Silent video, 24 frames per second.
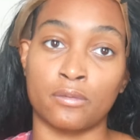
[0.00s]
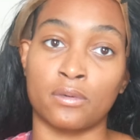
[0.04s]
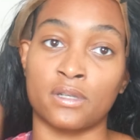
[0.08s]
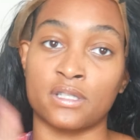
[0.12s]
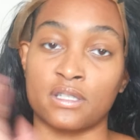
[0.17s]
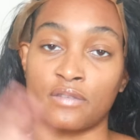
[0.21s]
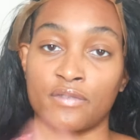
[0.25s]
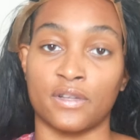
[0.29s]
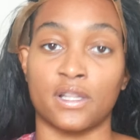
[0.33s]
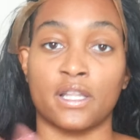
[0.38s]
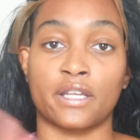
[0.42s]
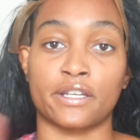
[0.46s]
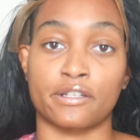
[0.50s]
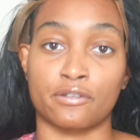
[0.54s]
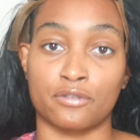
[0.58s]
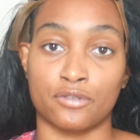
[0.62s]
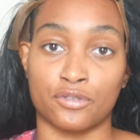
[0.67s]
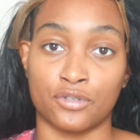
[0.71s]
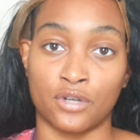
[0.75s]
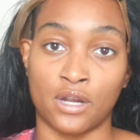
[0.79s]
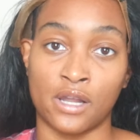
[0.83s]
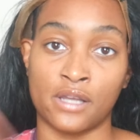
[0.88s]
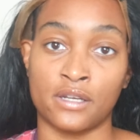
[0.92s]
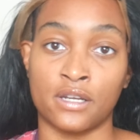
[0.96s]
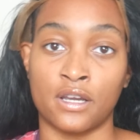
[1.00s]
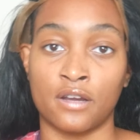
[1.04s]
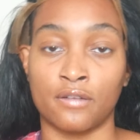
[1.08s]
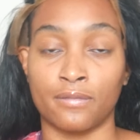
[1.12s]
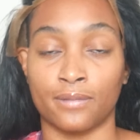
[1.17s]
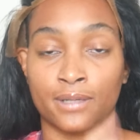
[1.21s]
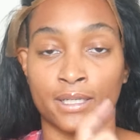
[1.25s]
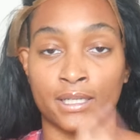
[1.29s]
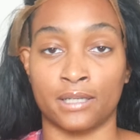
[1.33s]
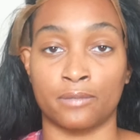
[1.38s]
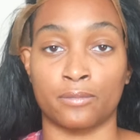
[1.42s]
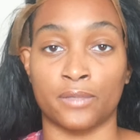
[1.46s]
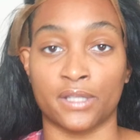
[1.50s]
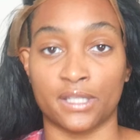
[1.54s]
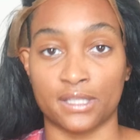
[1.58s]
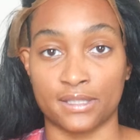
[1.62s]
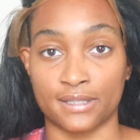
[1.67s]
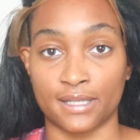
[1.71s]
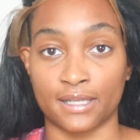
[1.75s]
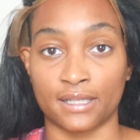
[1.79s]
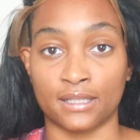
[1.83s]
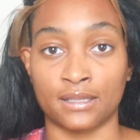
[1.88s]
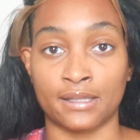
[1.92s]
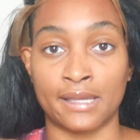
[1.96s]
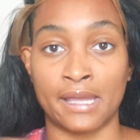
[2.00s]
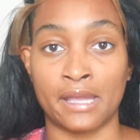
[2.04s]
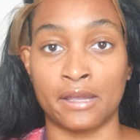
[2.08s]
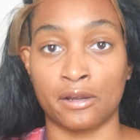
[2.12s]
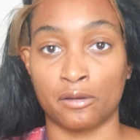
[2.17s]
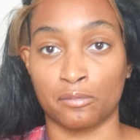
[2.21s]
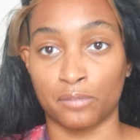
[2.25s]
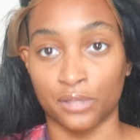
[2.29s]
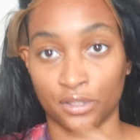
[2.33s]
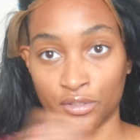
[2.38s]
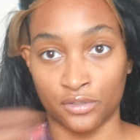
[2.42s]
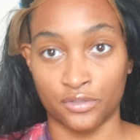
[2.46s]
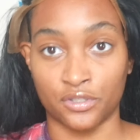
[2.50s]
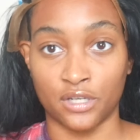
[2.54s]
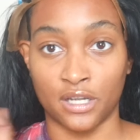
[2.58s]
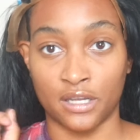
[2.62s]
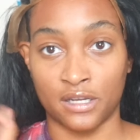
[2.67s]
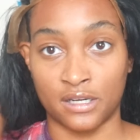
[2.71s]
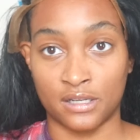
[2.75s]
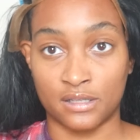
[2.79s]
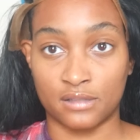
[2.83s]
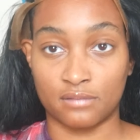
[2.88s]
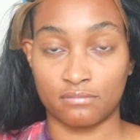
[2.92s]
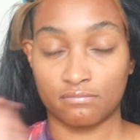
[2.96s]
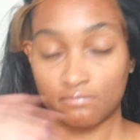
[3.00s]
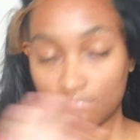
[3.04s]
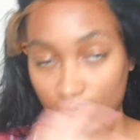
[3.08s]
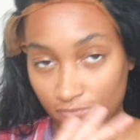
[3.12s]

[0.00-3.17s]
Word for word: Once I felt like it was dry enough, went in with a second layer, blow dried it,